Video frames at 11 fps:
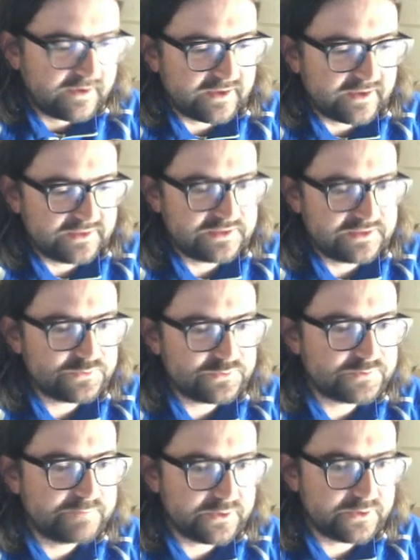And this
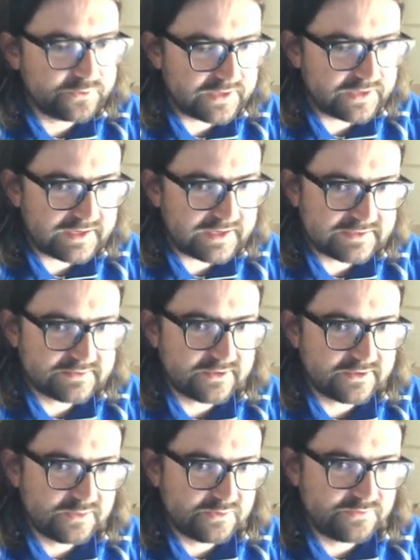was built at its
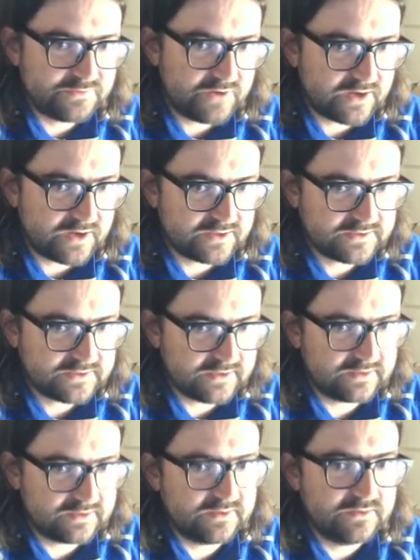time, it was very high
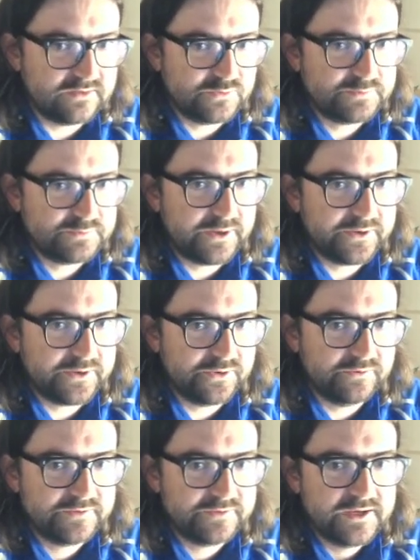tech and it was part
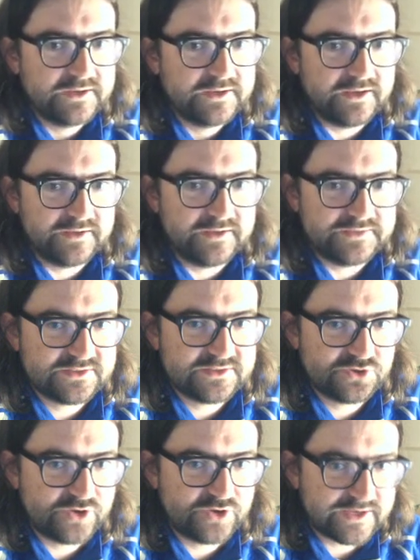of uh, this
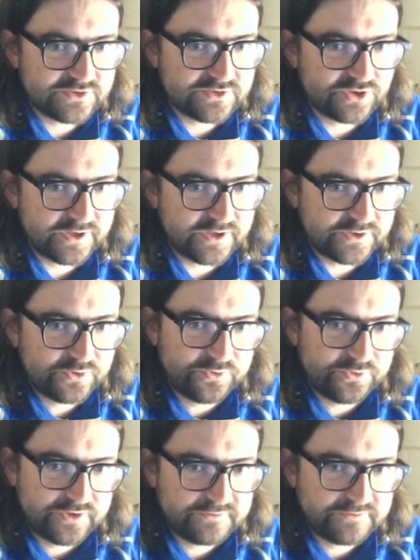trade triangle
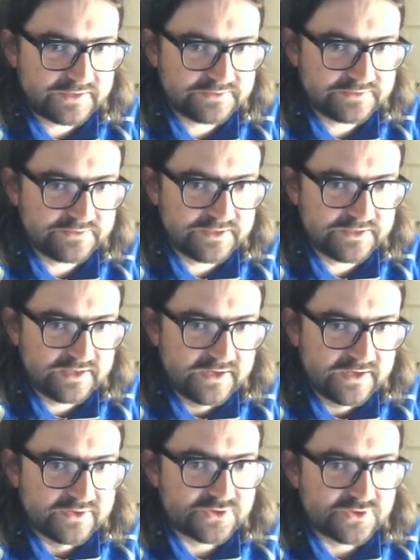that effectively
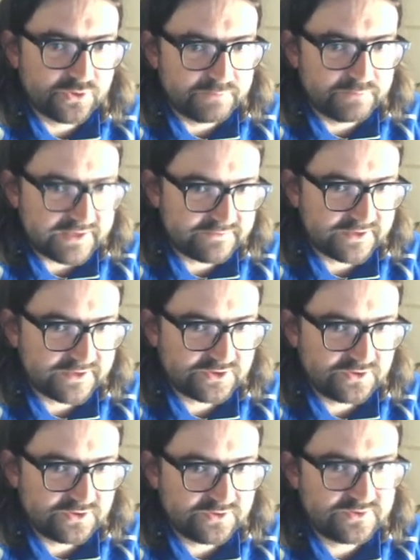sold
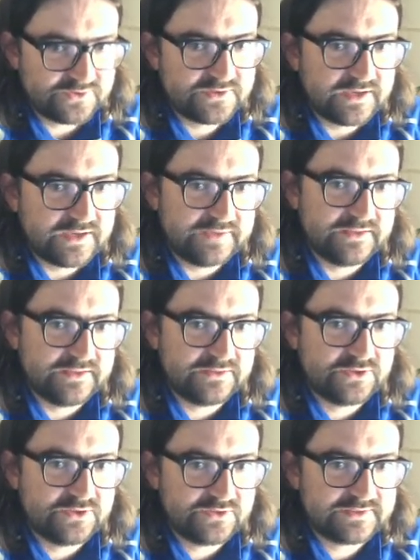manufactured goods and then
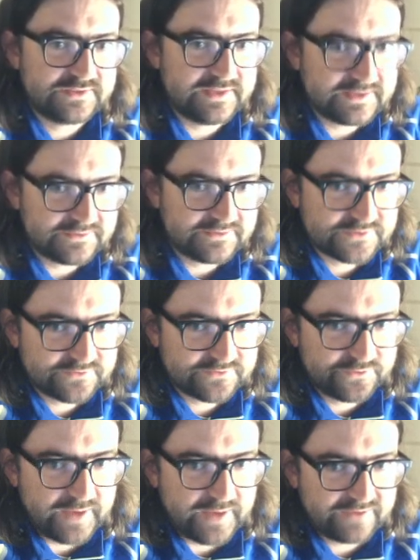took slaves
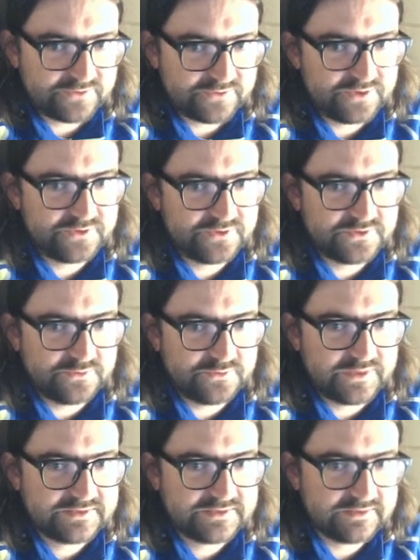from Africa to the
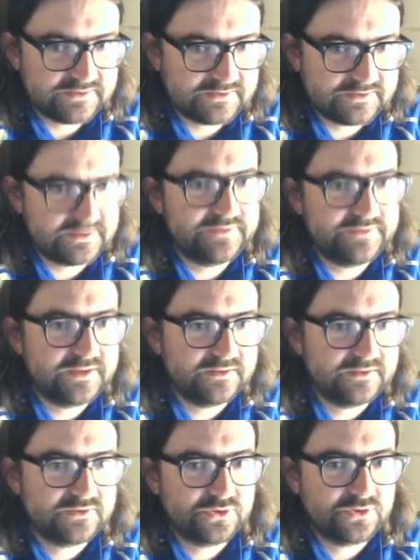West Indies and
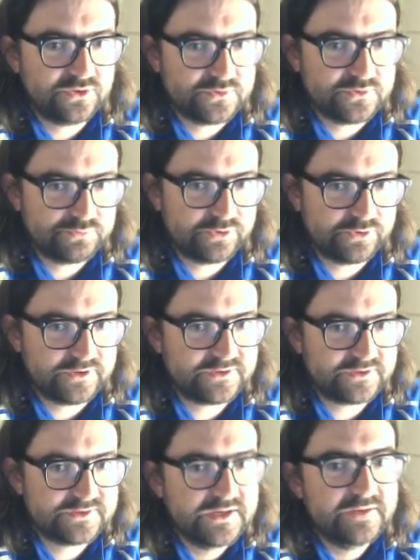then took those
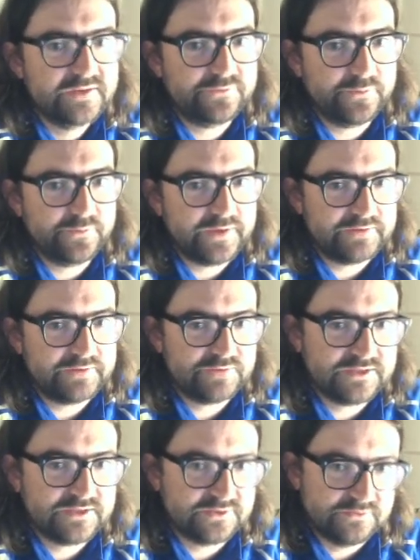products from that
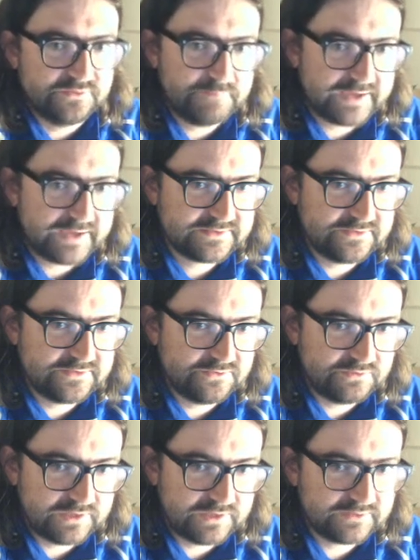region back
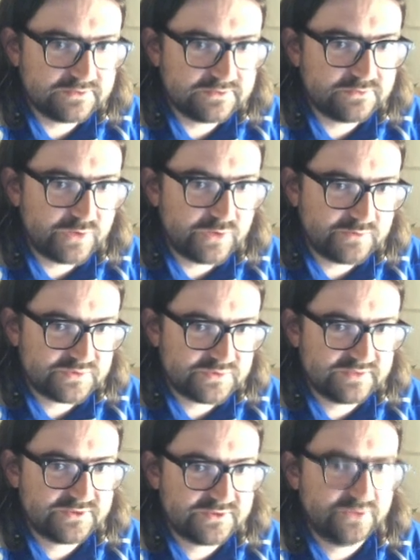to London, where it was
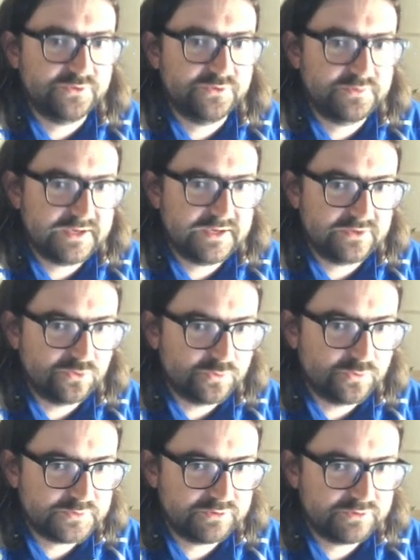then sold to make
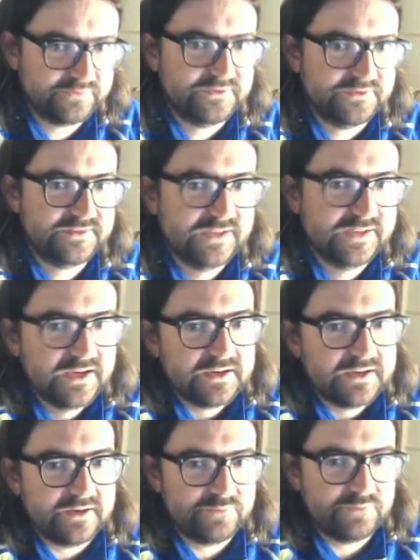enormous profits,
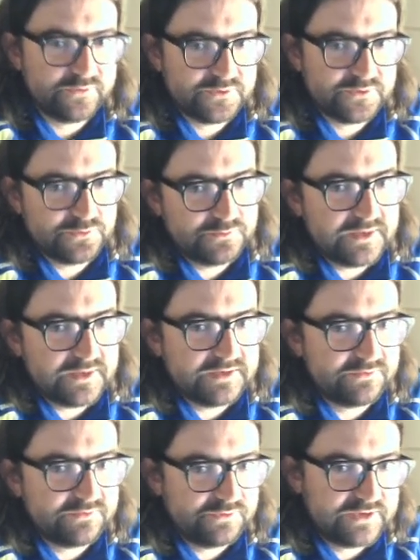uh, profits which were
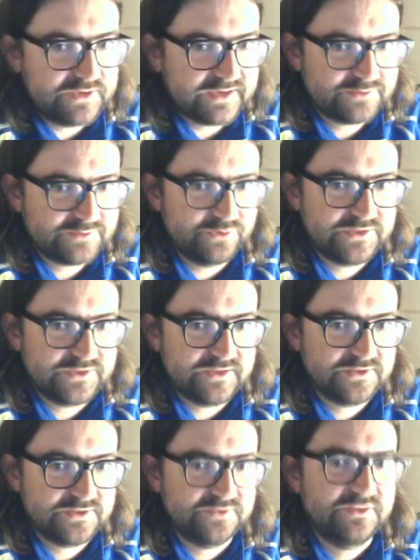made through the
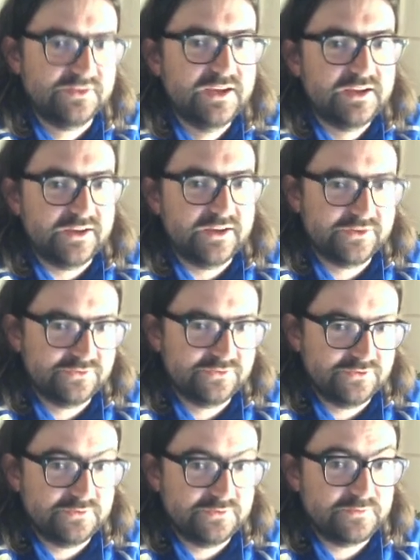exploitation, uh, through
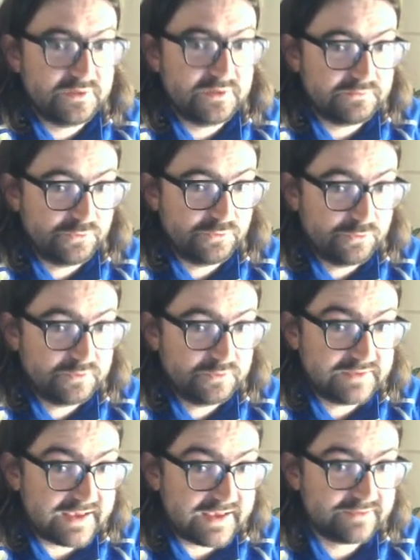the through the
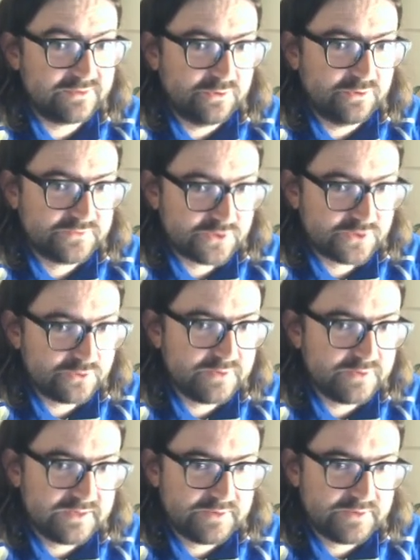death of so
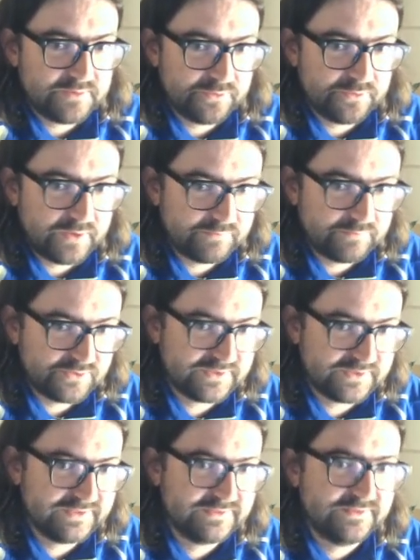many people and
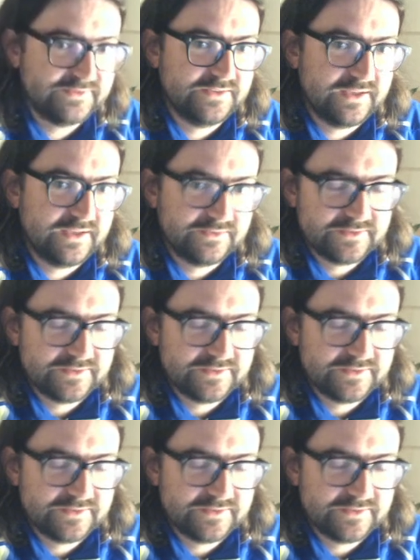brutality and